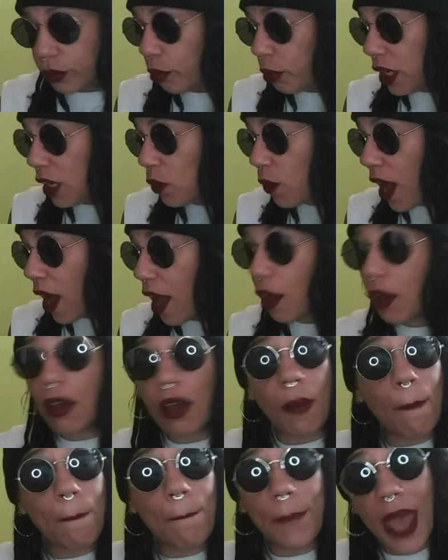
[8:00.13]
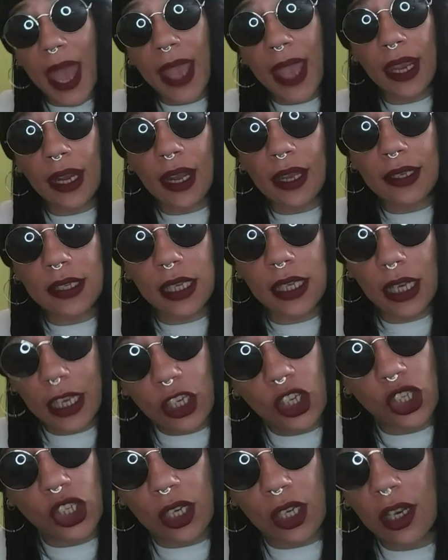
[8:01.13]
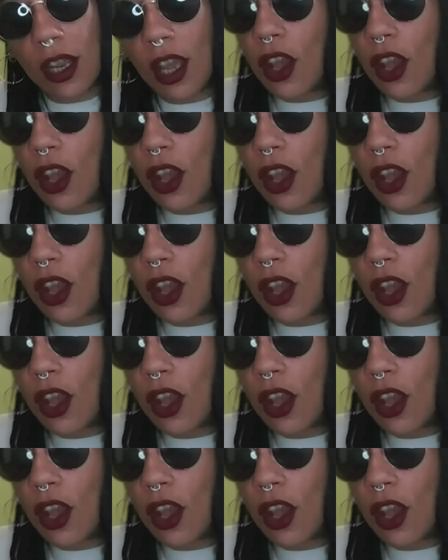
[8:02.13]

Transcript: meanwhile, back in isolation,